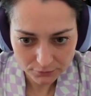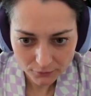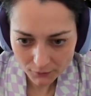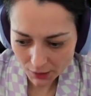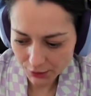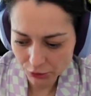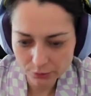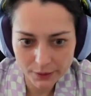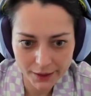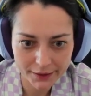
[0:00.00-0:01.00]
in
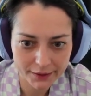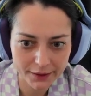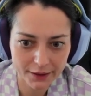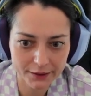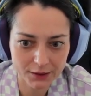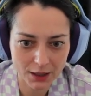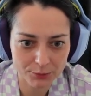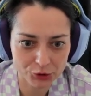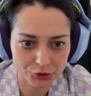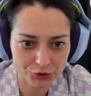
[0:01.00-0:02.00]
Dubai, I
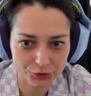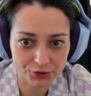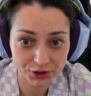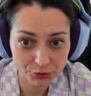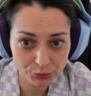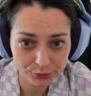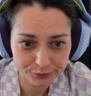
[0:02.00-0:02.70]
captured on d2,